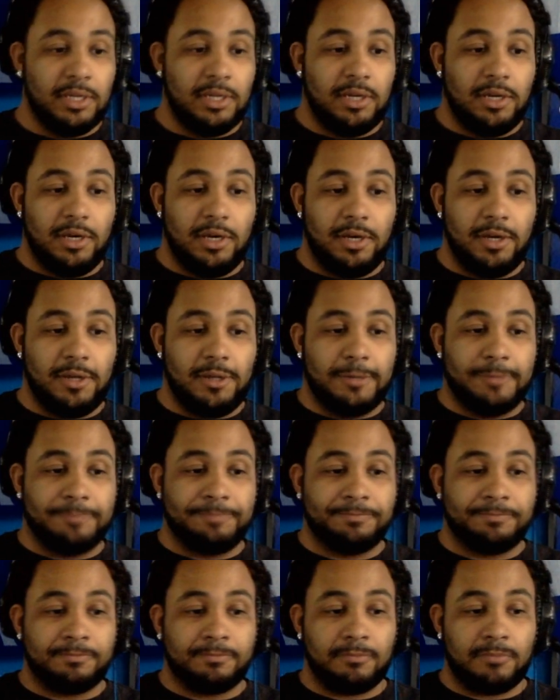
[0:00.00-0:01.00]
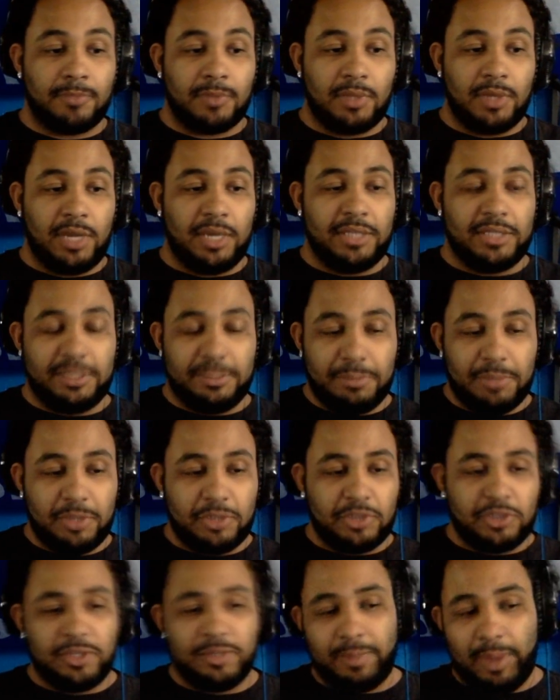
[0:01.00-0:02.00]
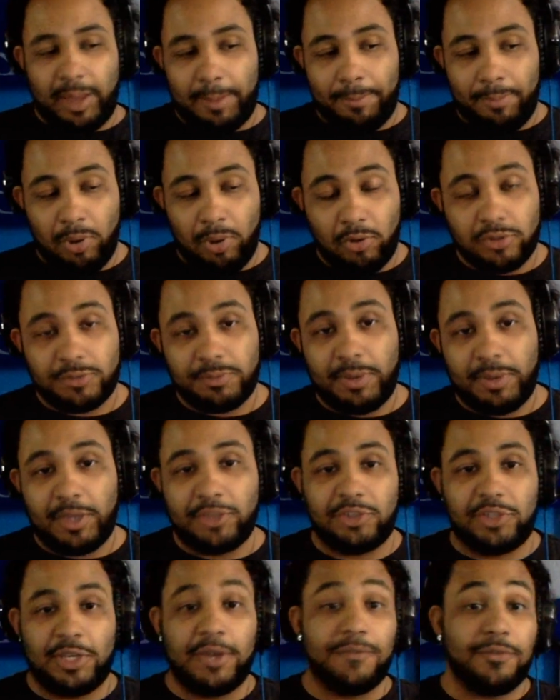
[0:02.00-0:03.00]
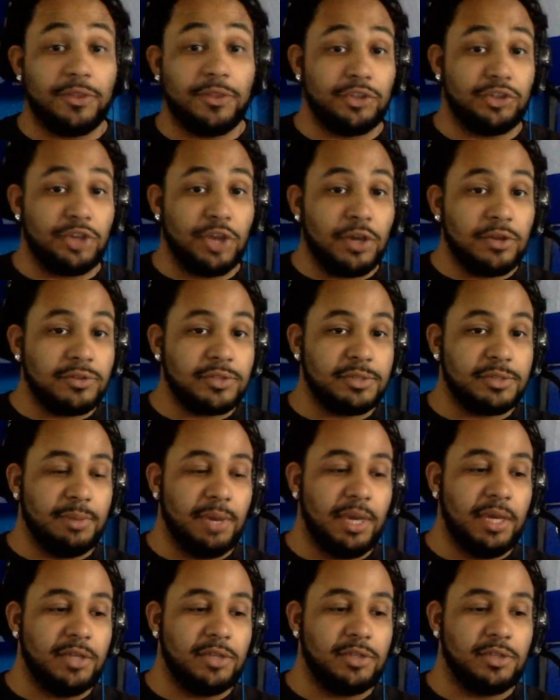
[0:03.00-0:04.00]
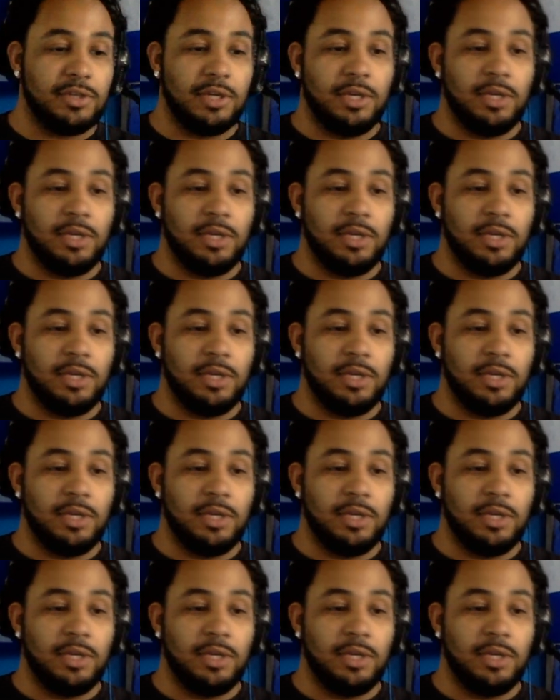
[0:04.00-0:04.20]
Um, I did mention in my post match chat for the Chelsea match,